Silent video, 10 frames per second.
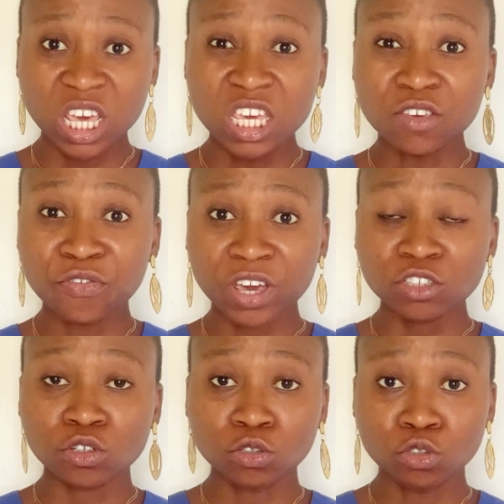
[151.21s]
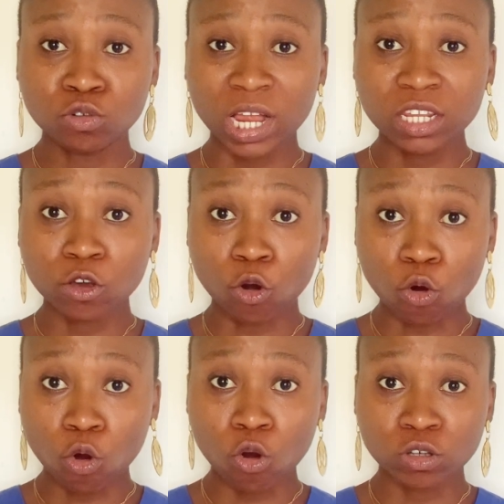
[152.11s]
Infection usually
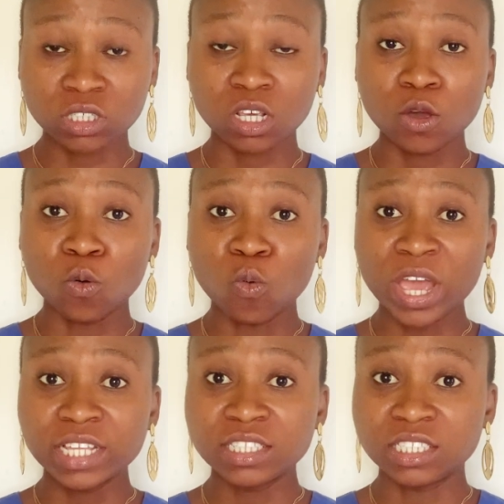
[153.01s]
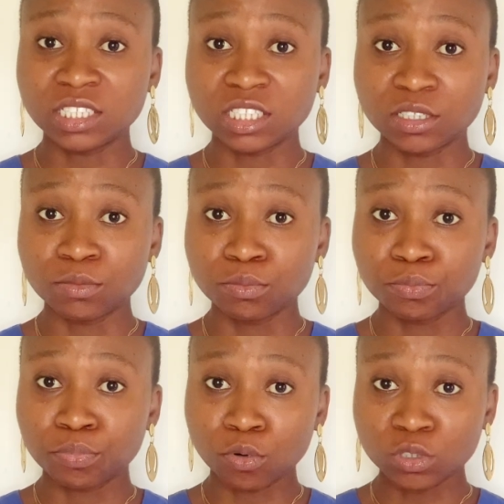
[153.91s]
occurs when the
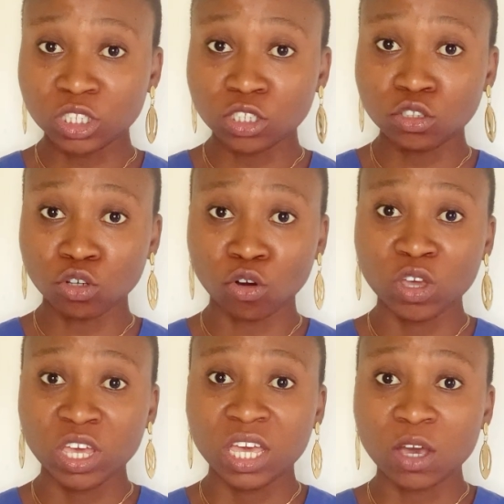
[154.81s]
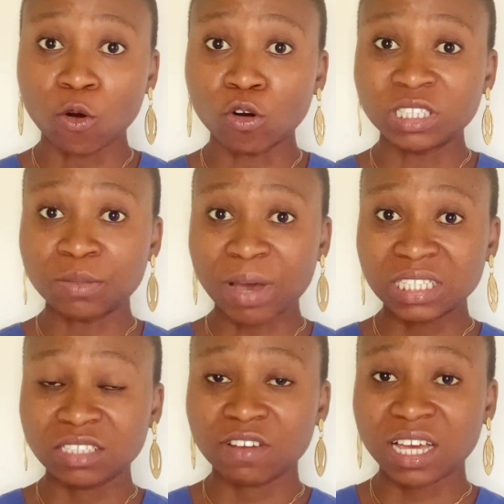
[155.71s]
procedure or the
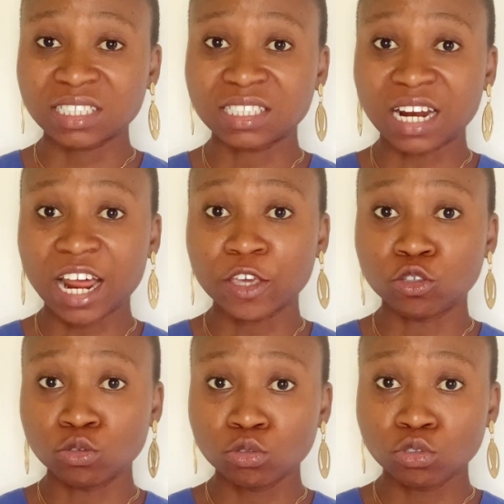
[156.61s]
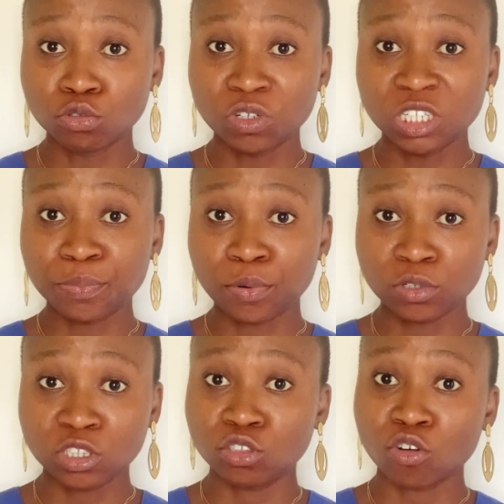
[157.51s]
materials that are used during the
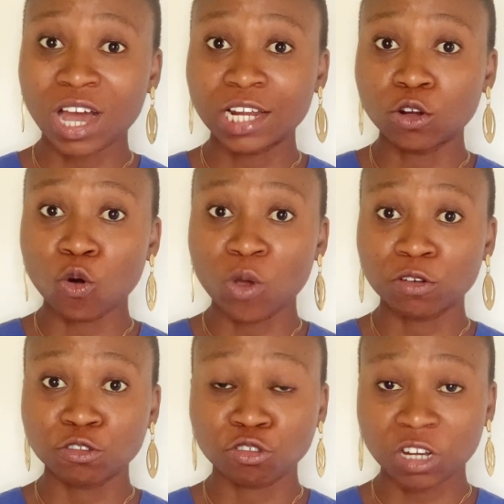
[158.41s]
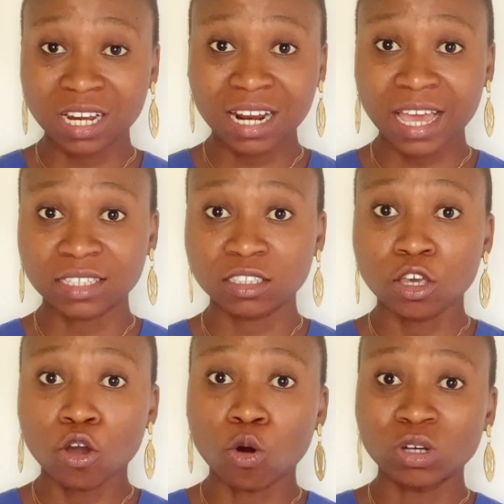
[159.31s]
procedure are not well sterilized,
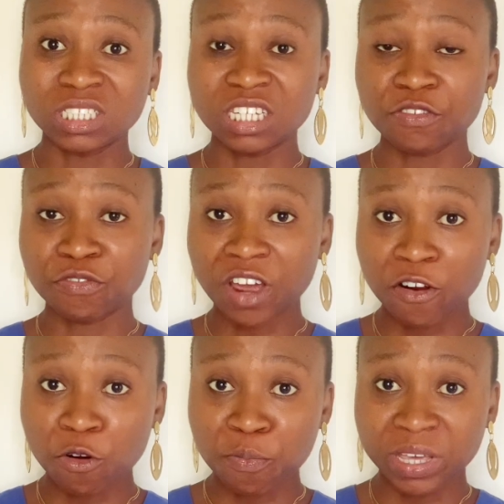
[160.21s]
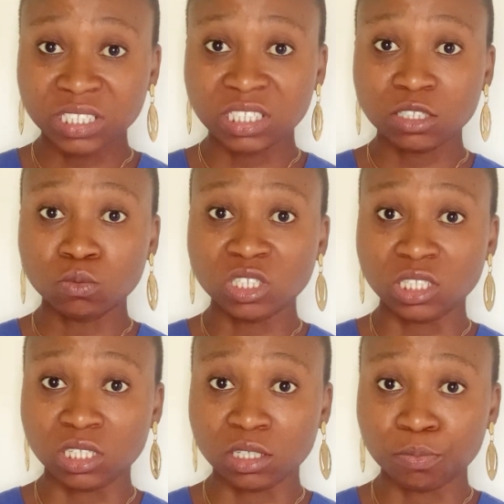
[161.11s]
or the environment in which
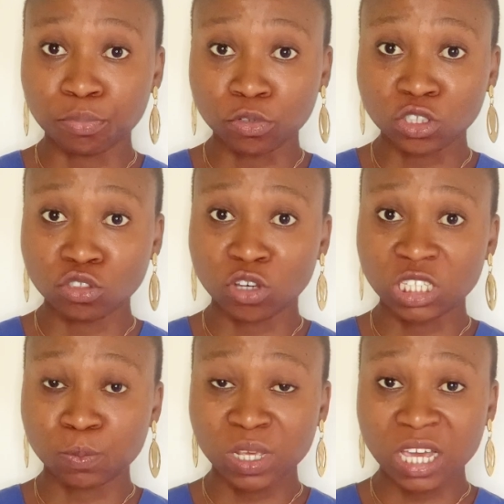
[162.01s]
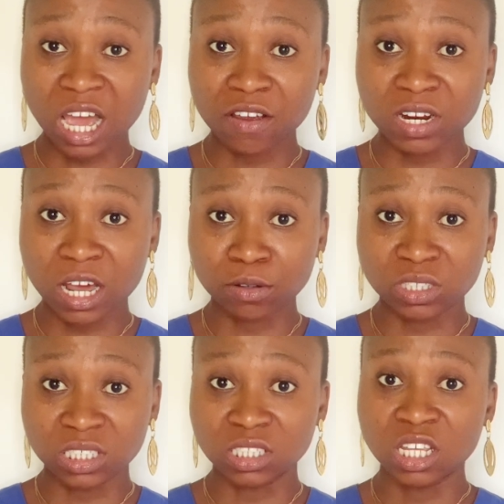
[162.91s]
the procedure is being carried out
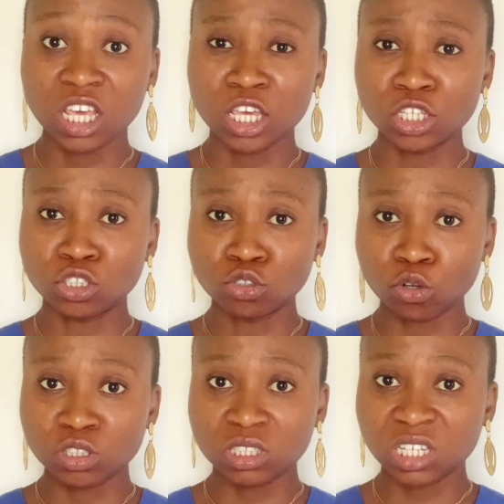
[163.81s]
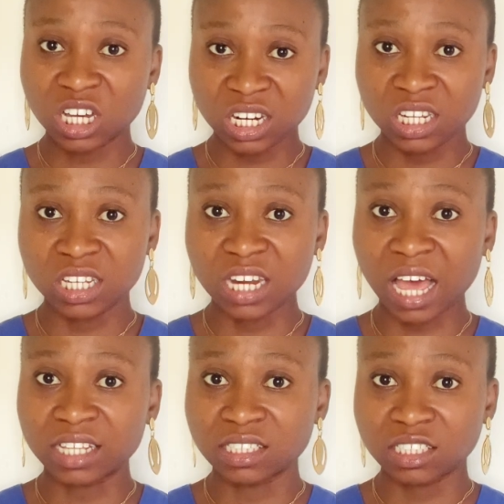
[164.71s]
in is not clean
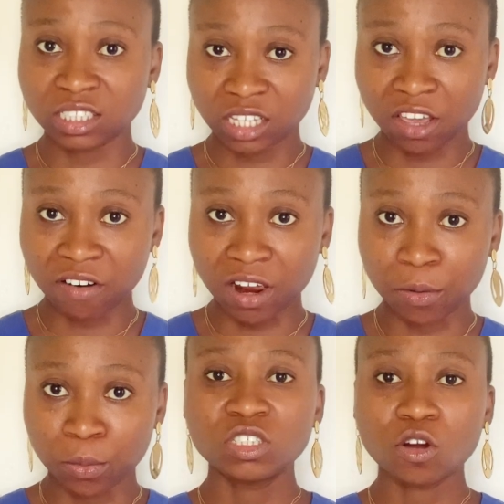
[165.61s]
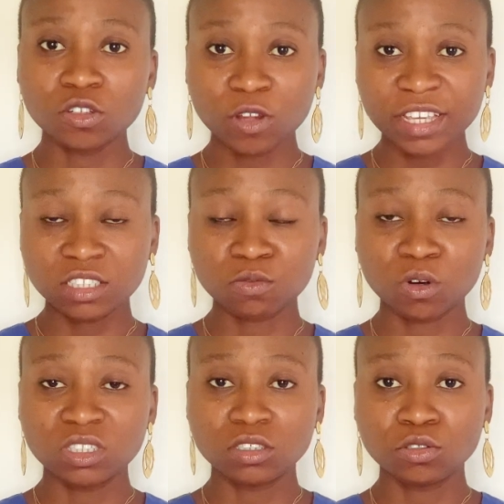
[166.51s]
and sterile. The next one
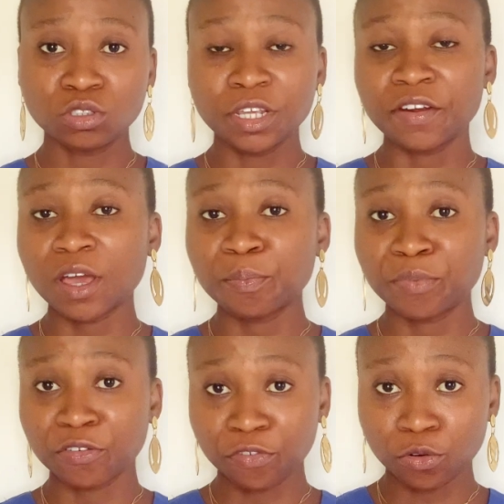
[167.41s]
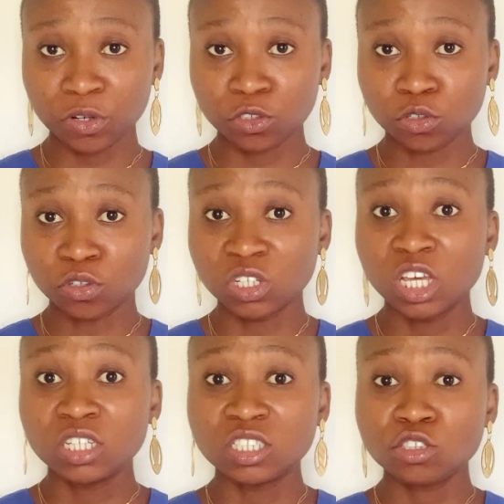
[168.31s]
is uterine perforation.
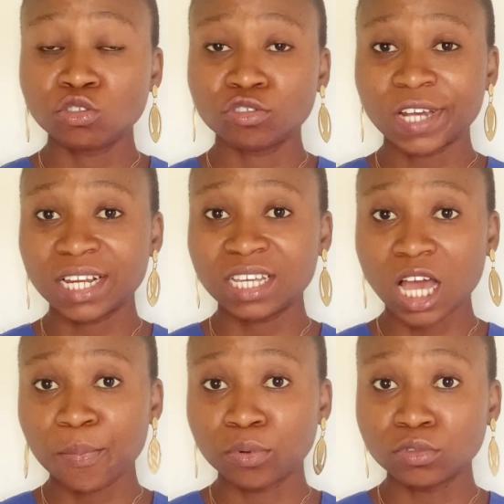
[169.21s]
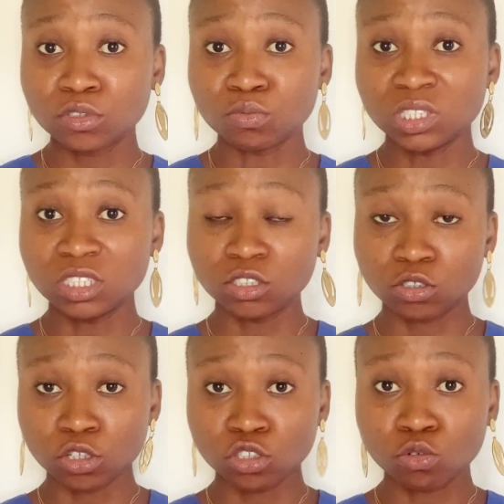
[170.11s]
This usually happens with the
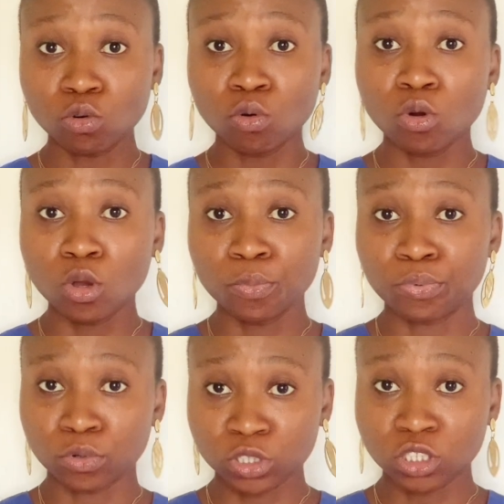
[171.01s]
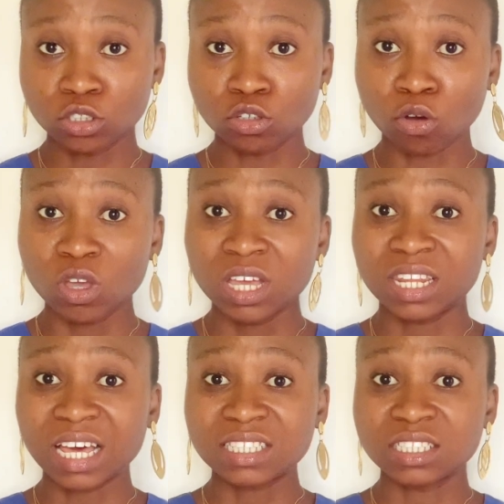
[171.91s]
surgical procedure.
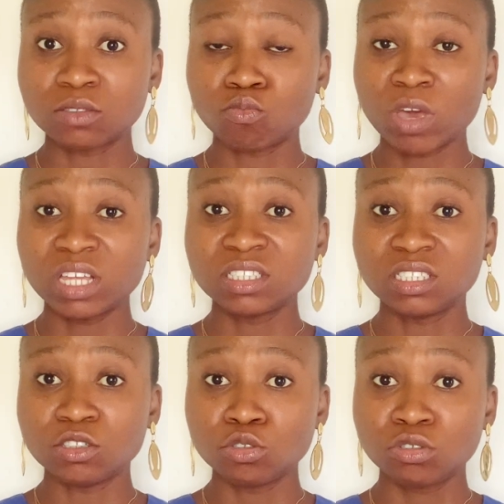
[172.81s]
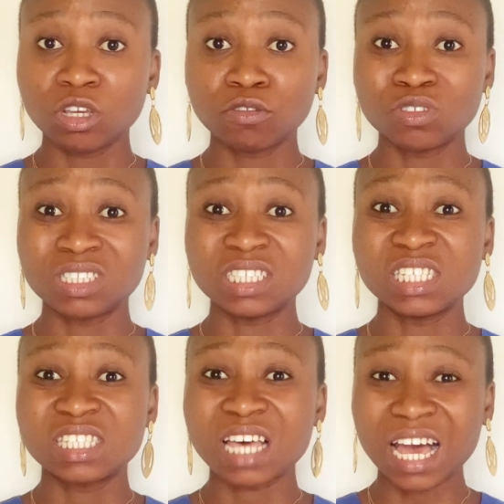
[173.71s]
That is when the uterus
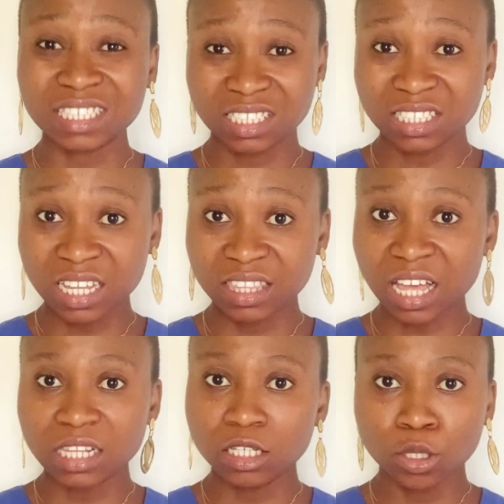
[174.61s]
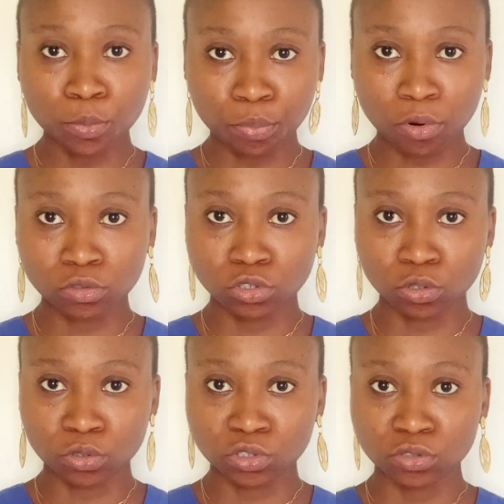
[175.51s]
is accidentally
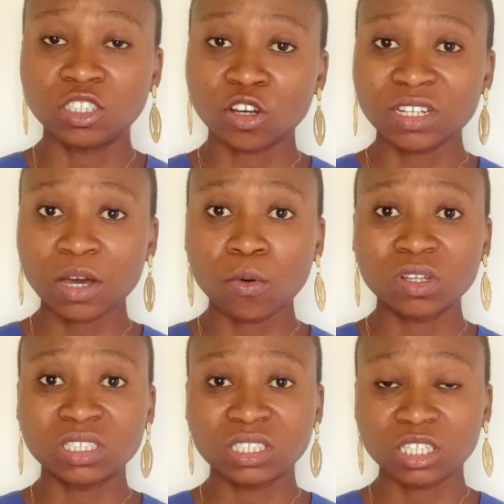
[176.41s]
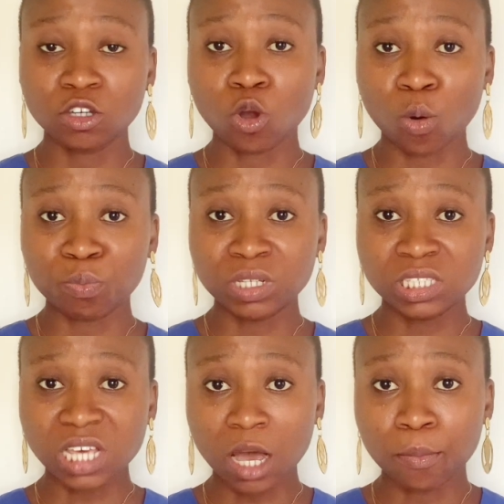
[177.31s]
punctured. The other one is incomplete
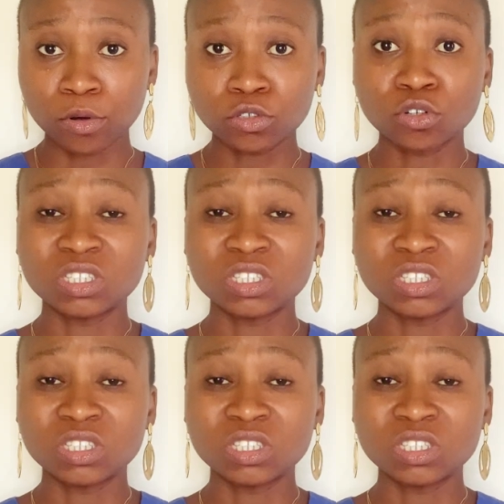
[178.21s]
abortion.